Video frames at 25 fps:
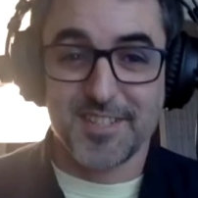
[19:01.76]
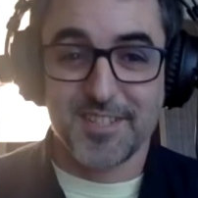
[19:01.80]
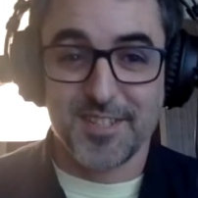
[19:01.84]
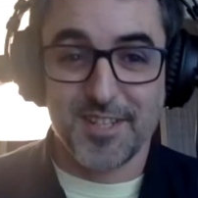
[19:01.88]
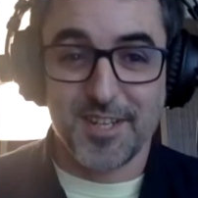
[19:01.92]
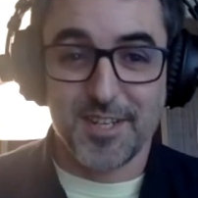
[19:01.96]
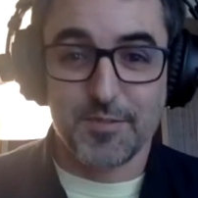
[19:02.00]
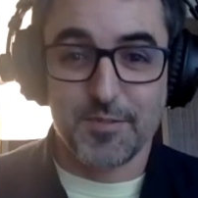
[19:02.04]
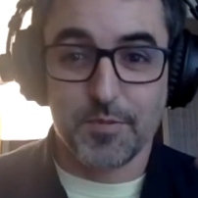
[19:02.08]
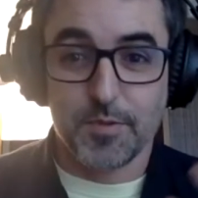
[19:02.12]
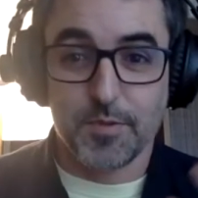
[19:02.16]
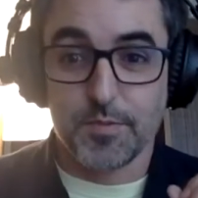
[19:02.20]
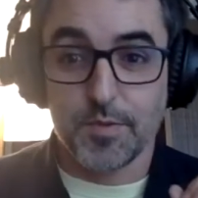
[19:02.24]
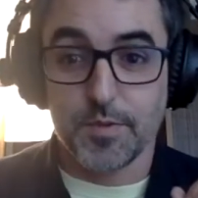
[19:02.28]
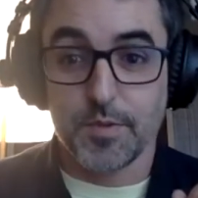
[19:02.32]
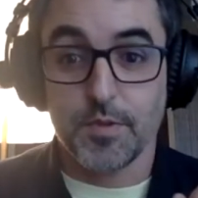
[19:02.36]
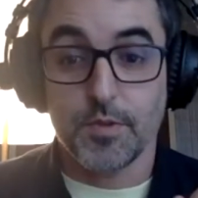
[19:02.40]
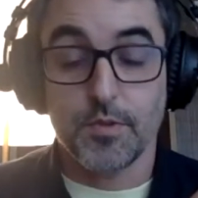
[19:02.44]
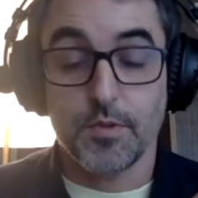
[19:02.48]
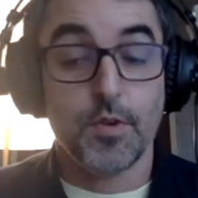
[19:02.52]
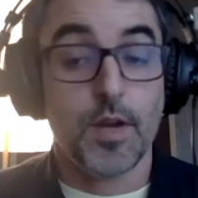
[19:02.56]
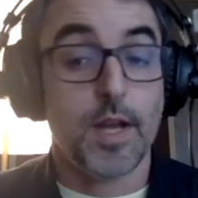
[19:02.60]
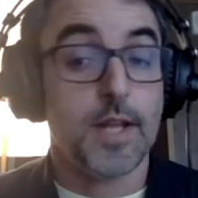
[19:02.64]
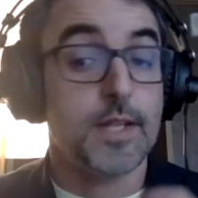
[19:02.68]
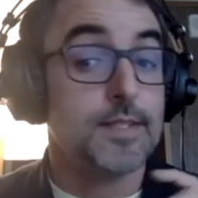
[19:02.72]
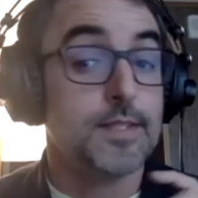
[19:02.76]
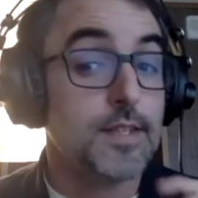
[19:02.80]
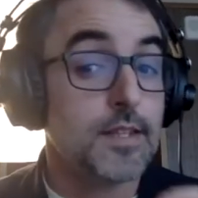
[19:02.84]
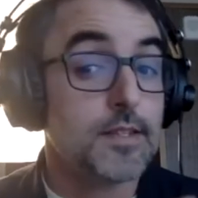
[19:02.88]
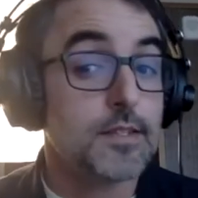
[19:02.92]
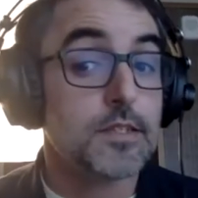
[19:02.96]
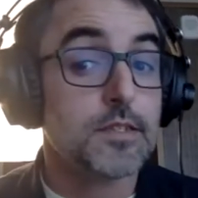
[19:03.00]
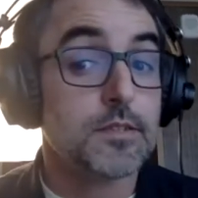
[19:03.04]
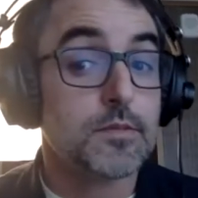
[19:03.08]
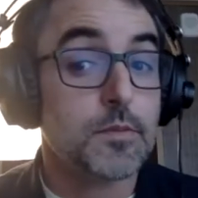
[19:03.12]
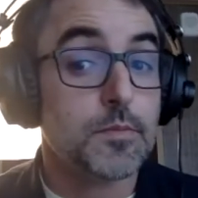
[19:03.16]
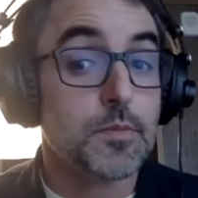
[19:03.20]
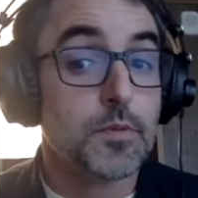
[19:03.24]
not what we do. And
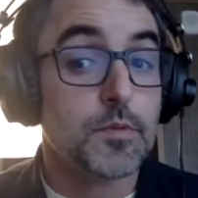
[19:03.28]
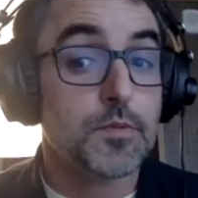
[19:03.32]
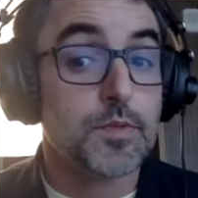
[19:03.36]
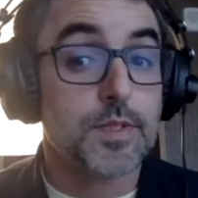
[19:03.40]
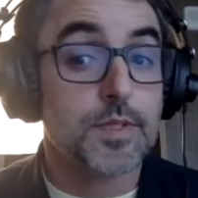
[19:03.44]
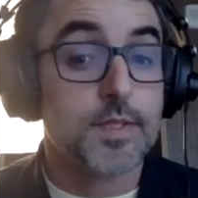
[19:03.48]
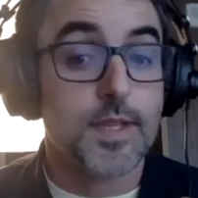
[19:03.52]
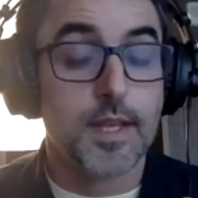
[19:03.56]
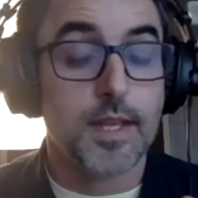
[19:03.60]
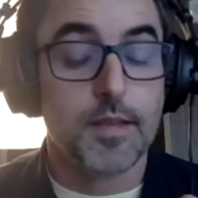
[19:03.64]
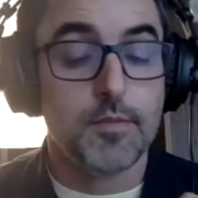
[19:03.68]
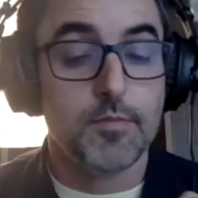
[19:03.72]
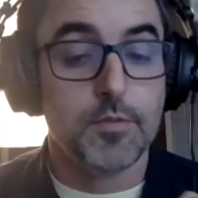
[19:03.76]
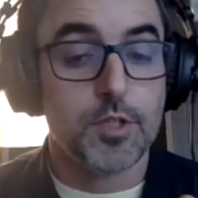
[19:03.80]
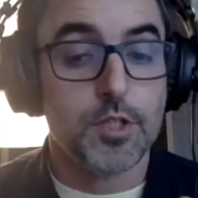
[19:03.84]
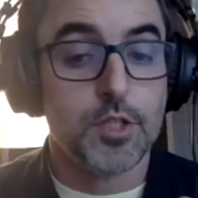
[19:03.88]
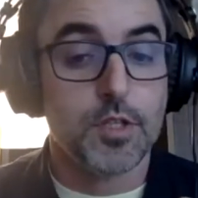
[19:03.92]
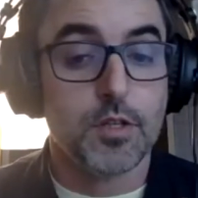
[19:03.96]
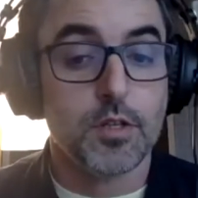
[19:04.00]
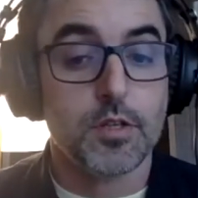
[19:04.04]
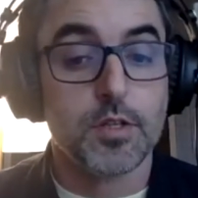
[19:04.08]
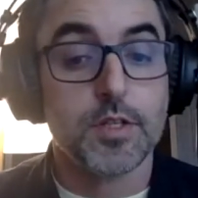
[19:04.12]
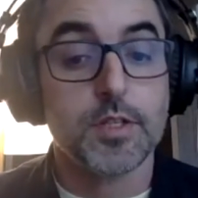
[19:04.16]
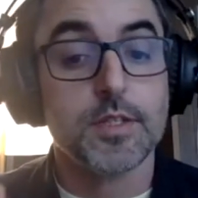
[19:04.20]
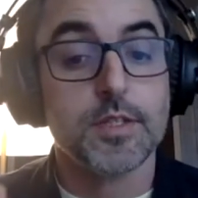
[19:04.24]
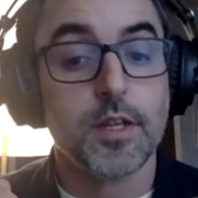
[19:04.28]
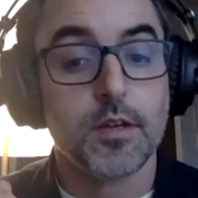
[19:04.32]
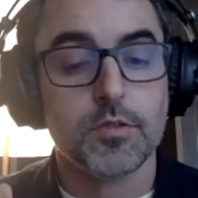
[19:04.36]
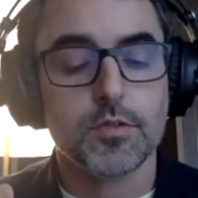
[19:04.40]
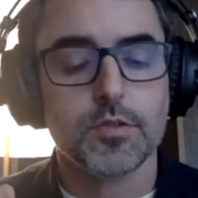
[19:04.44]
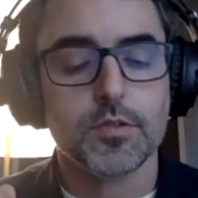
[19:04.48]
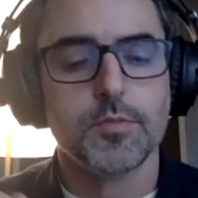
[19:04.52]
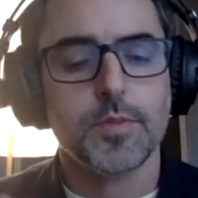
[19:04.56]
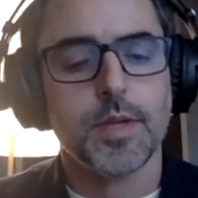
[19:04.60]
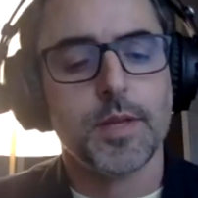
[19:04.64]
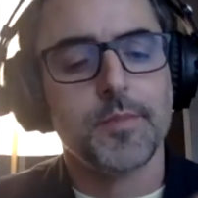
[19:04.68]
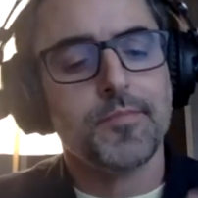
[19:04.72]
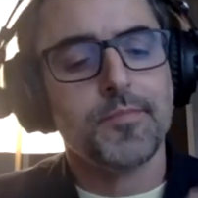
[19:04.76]
sometimes when people say machine learning, they also
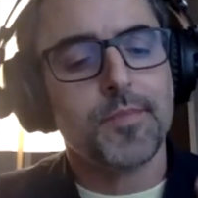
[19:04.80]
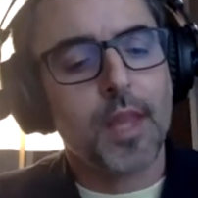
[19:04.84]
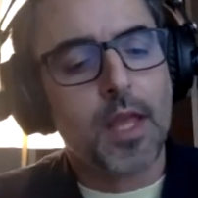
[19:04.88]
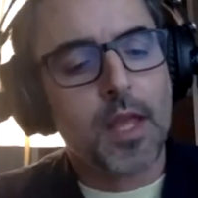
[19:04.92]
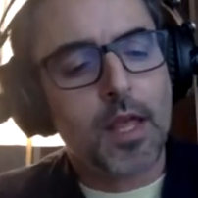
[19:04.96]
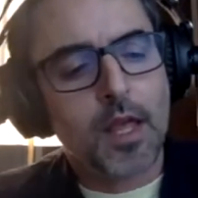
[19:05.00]
mean